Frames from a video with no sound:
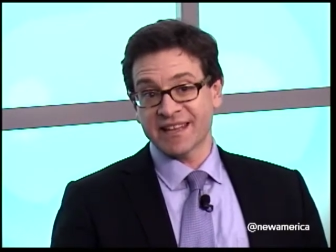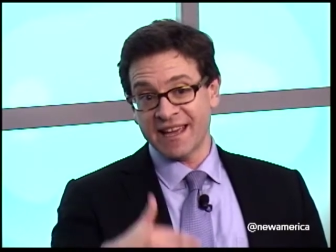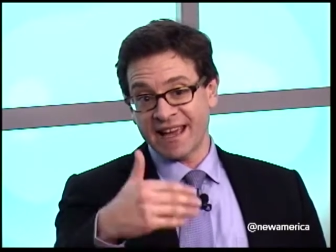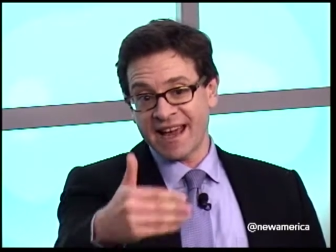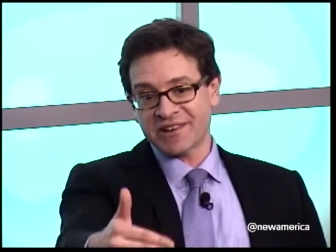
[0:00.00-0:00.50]

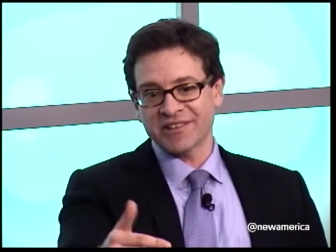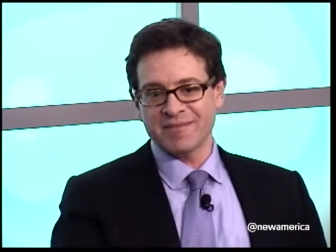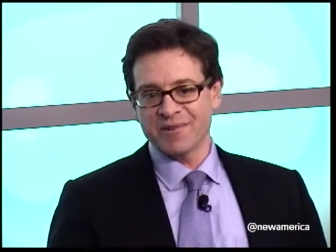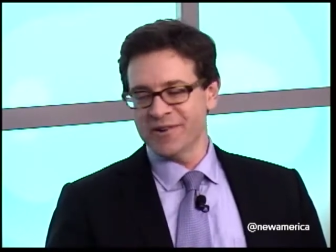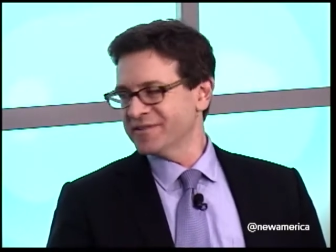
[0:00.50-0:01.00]
King actually
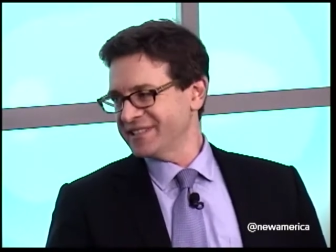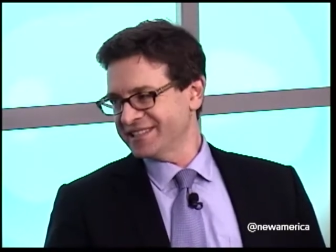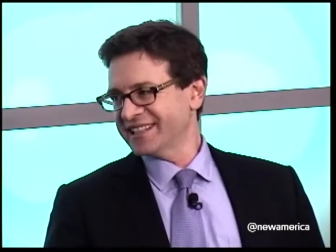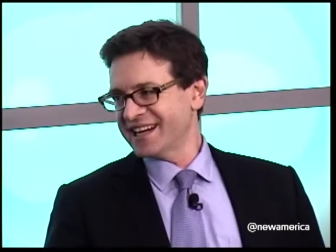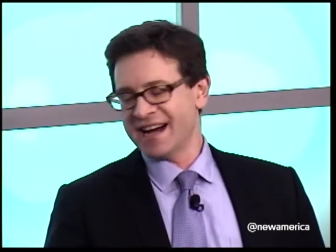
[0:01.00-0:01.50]
moves to
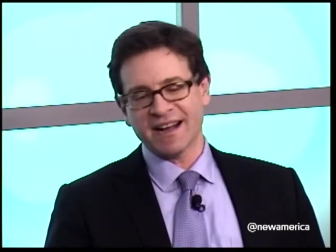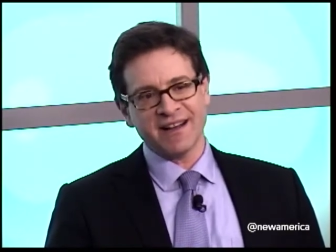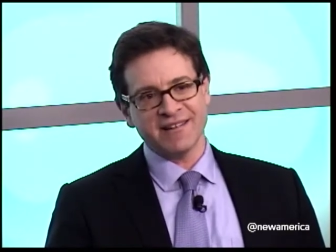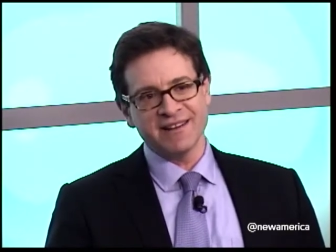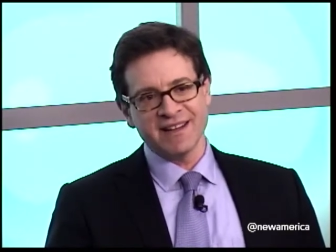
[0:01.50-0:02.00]

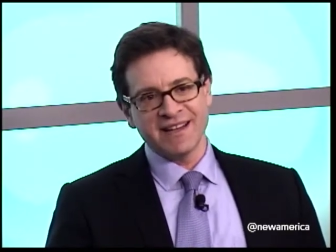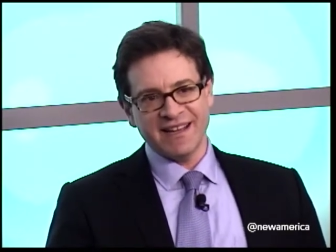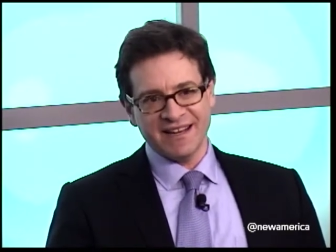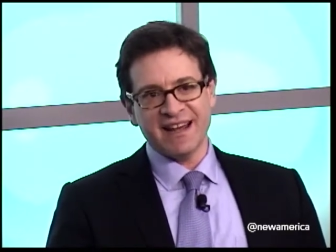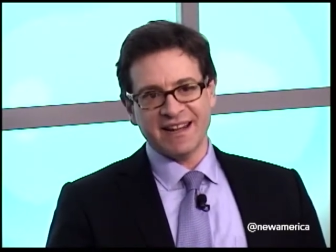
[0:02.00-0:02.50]
Chicago
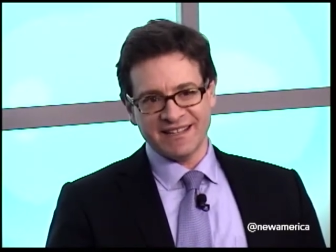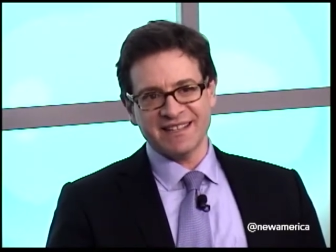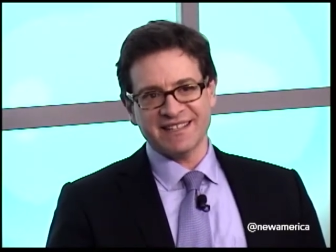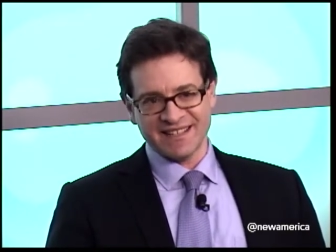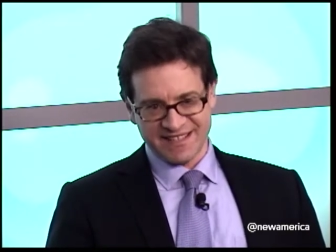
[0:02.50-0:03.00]
in
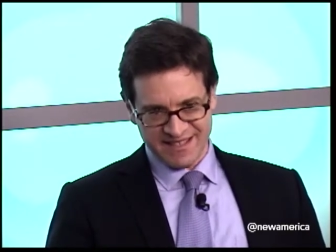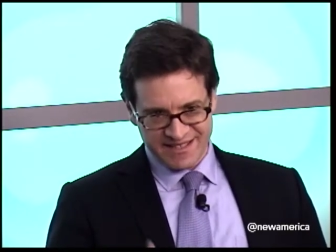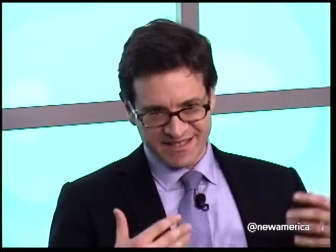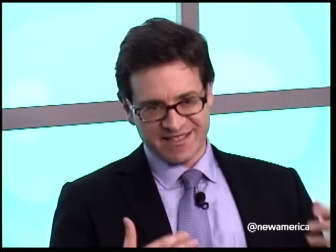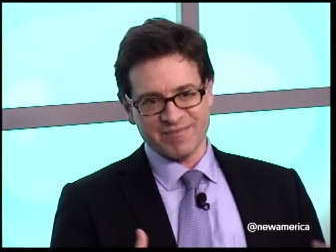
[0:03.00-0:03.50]

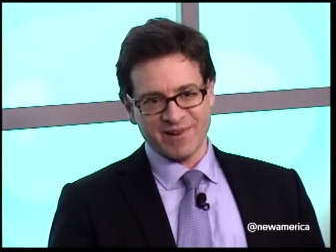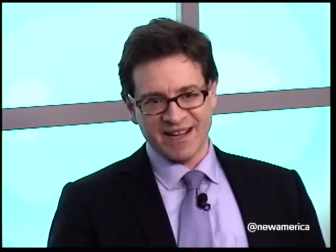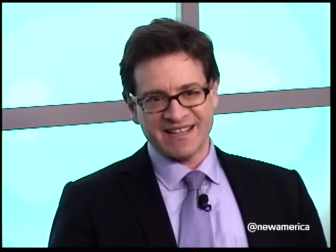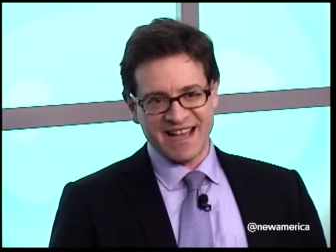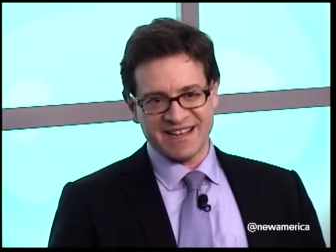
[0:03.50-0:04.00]
1966 to
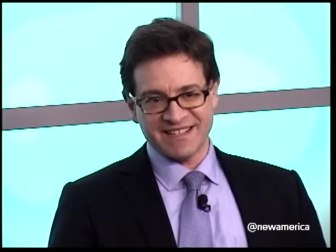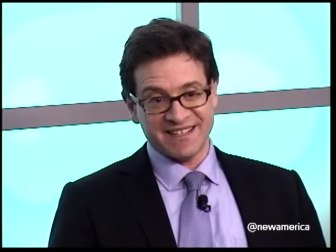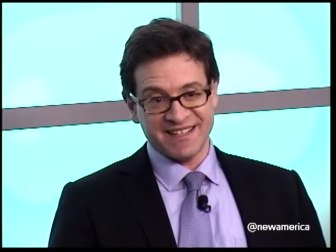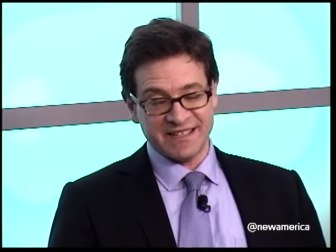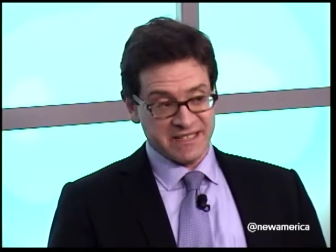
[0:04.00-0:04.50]
bring attention
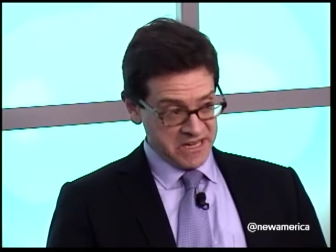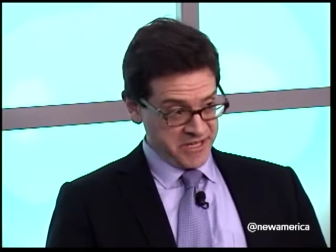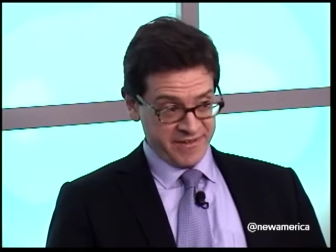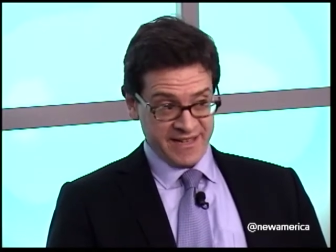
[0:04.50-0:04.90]
to this issue,